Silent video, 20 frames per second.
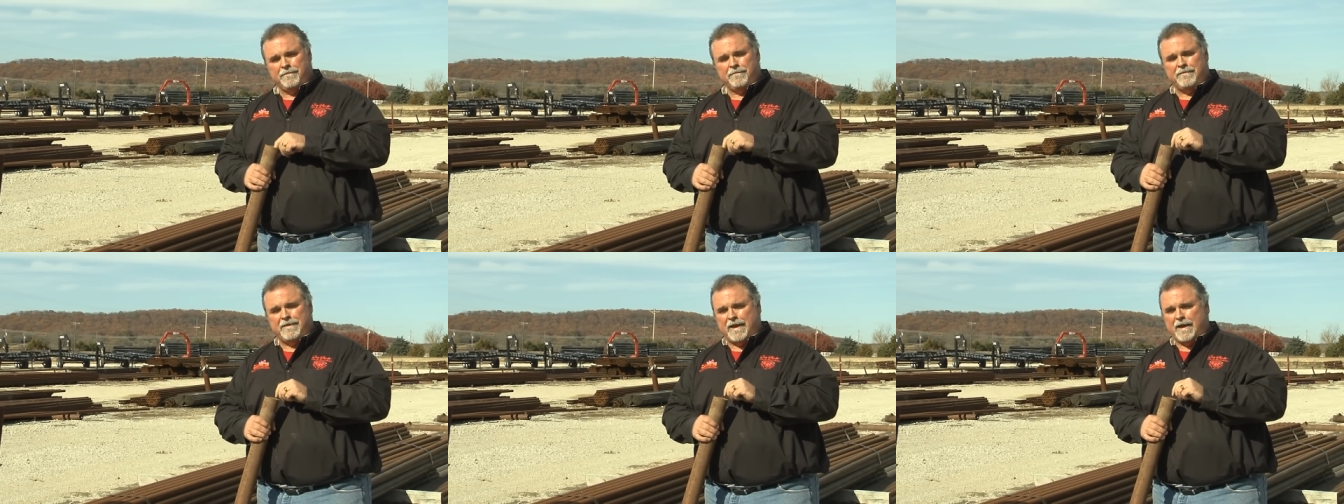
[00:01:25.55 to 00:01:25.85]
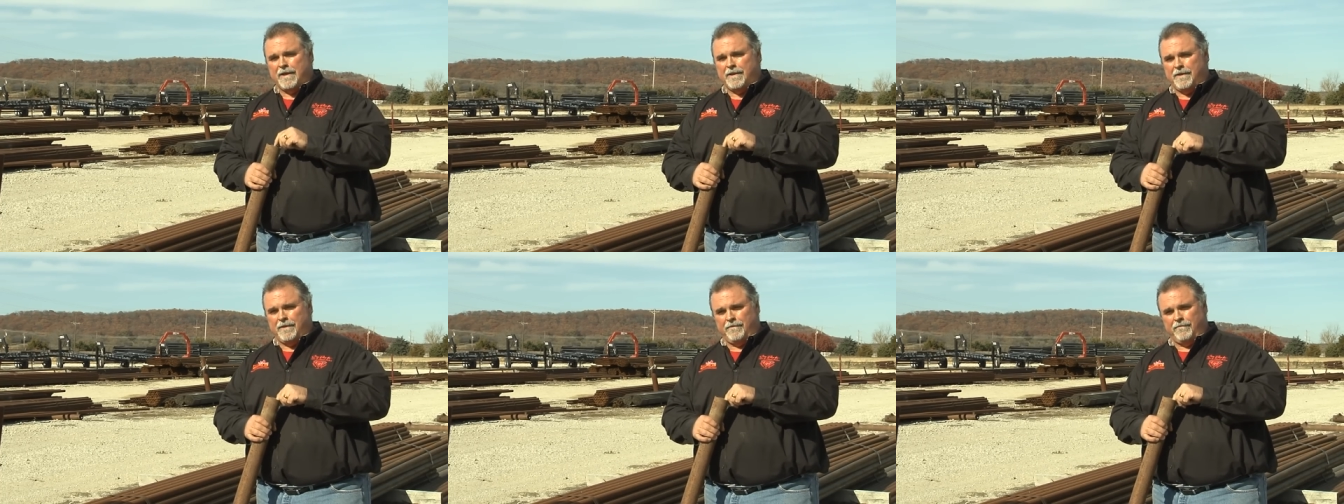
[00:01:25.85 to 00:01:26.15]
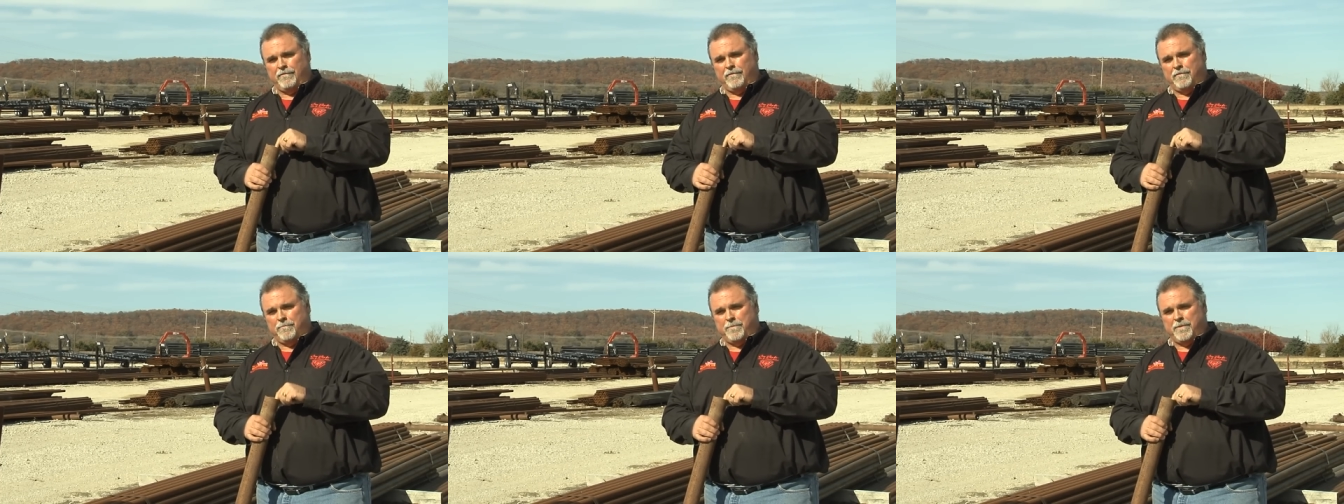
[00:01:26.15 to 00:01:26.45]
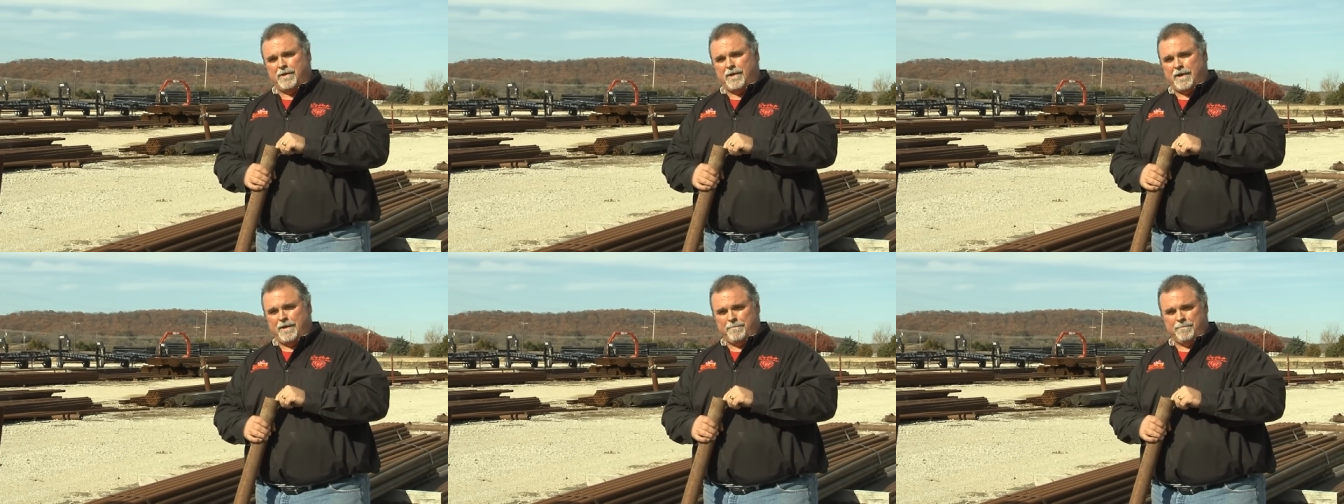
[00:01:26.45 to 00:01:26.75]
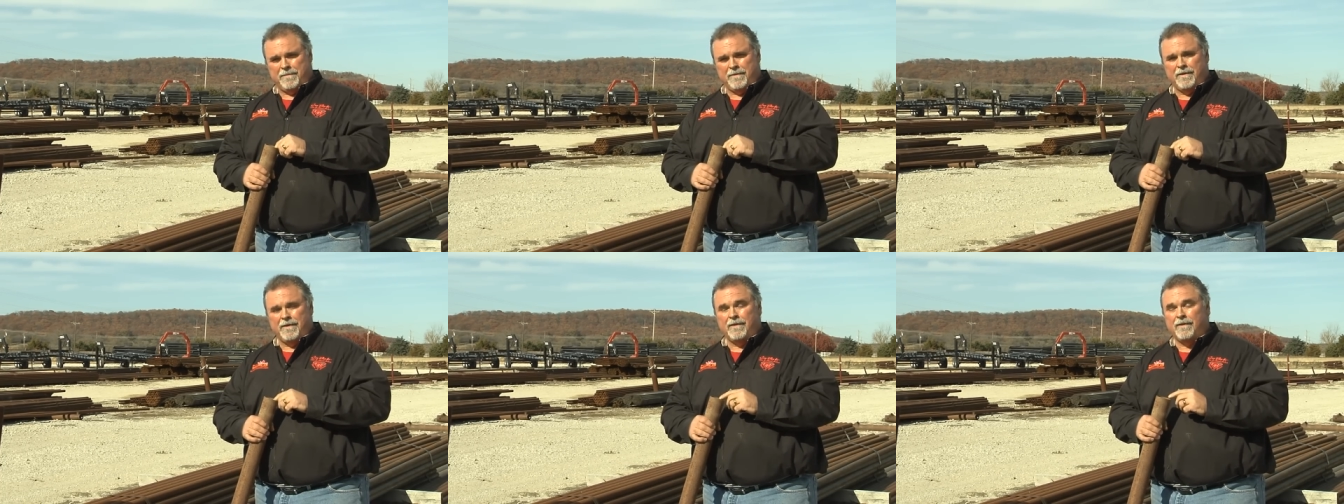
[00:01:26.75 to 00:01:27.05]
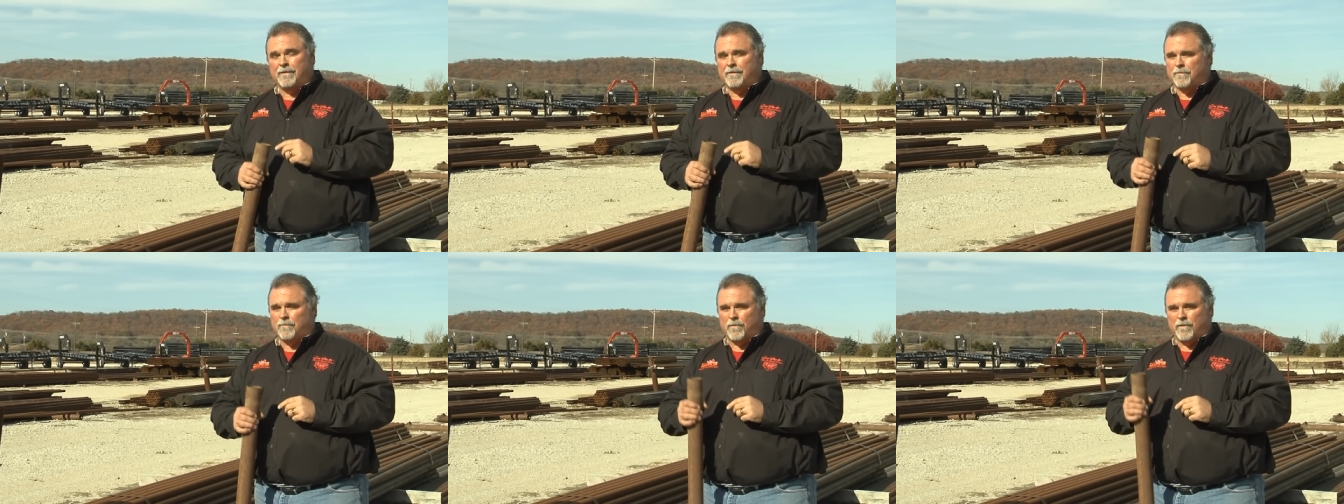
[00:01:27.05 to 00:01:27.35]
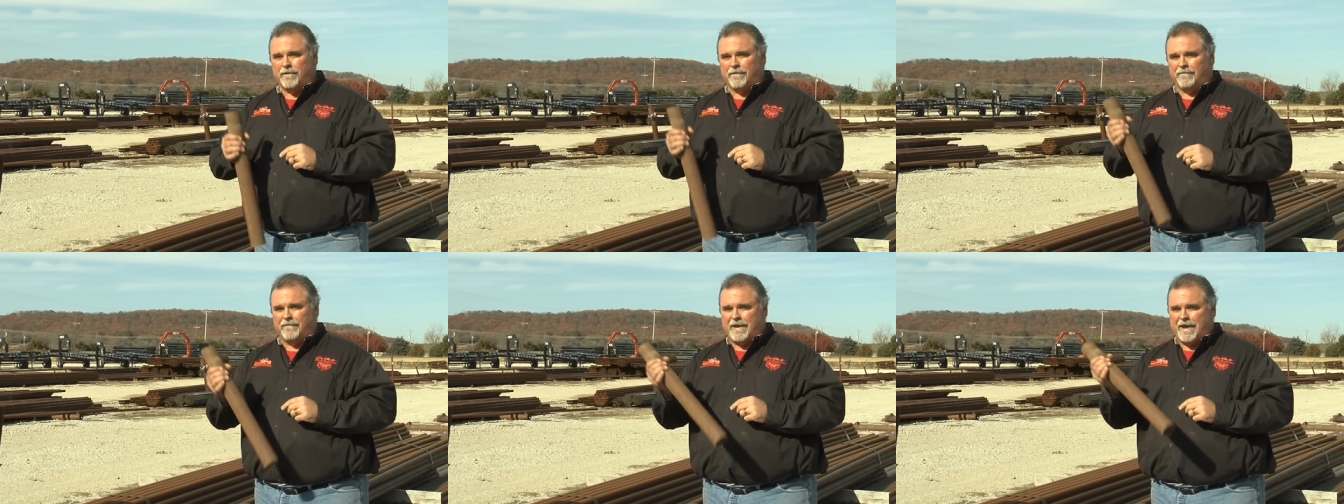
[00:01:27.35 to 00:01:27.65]
down into the pipe.
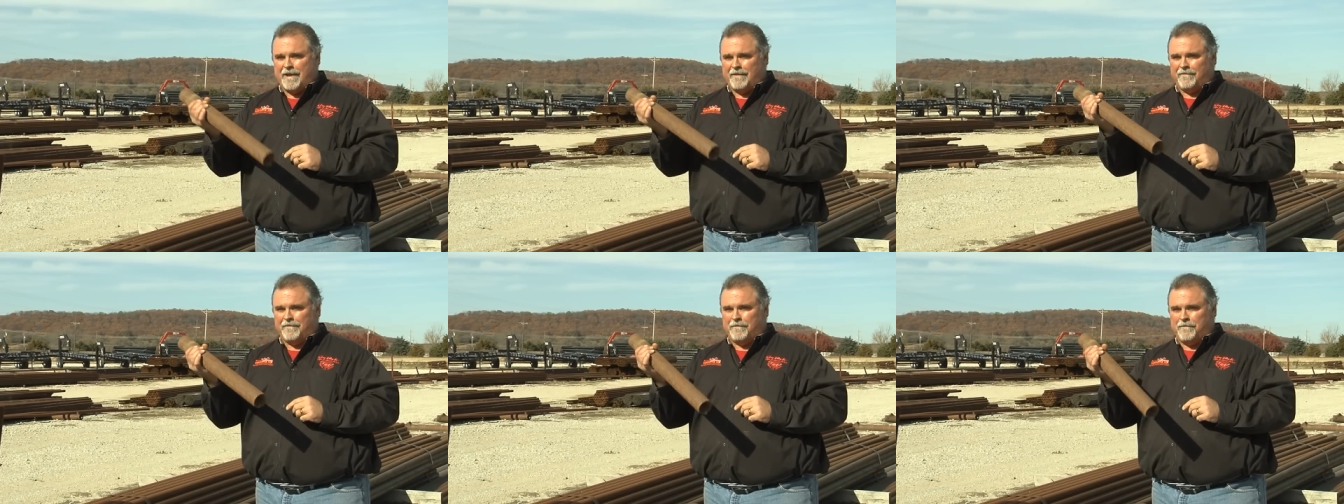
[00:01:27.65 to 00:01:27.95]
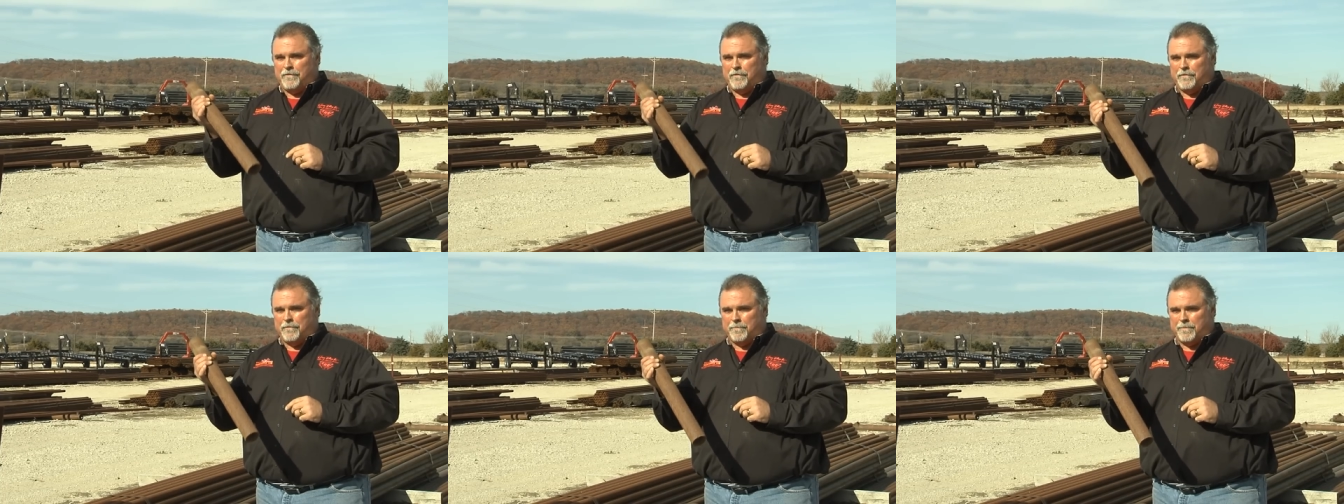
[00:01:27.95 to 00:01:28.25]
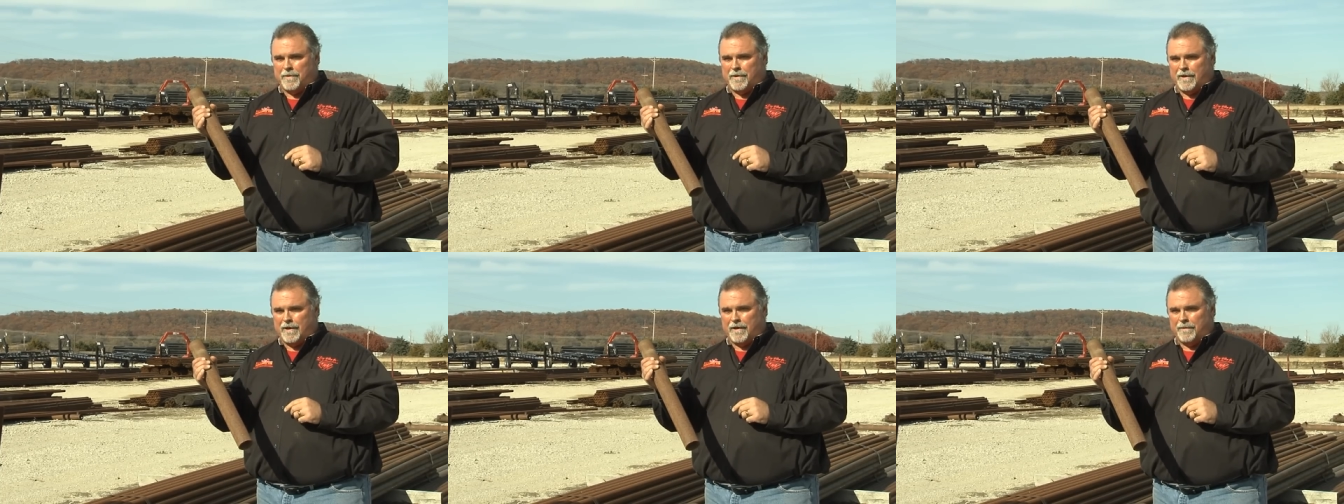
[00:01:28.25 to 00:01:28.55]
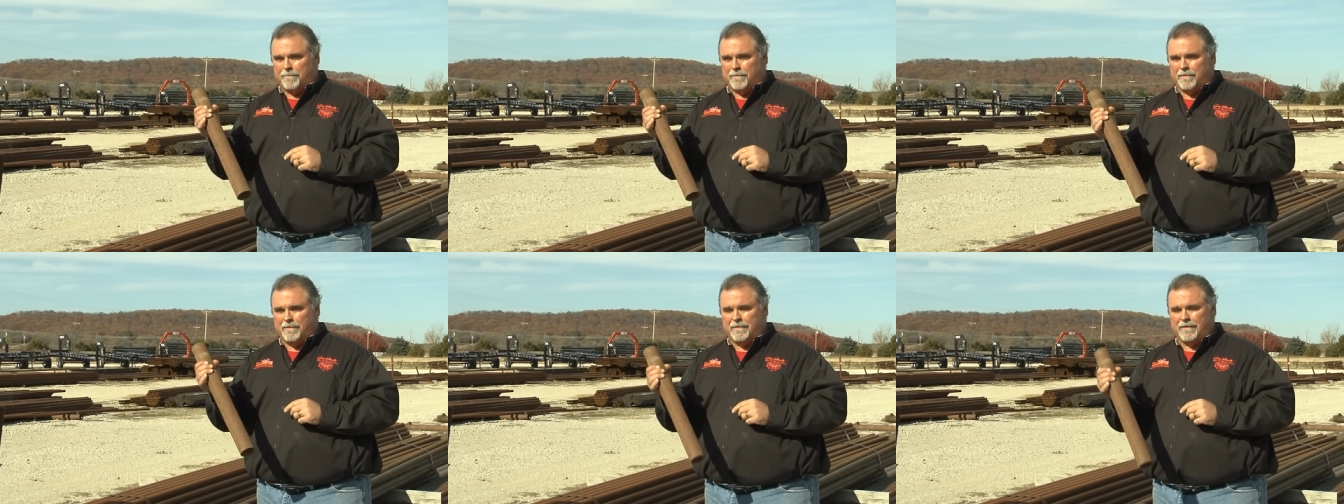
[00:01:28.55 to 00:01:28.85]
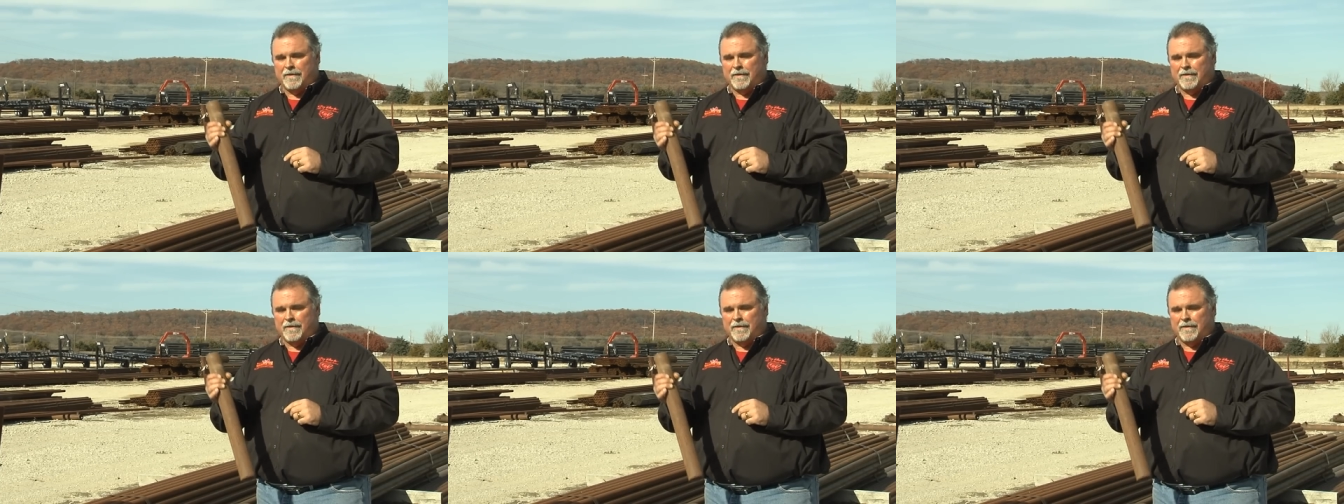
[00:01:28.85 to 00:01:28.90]
What does acid do to pipe?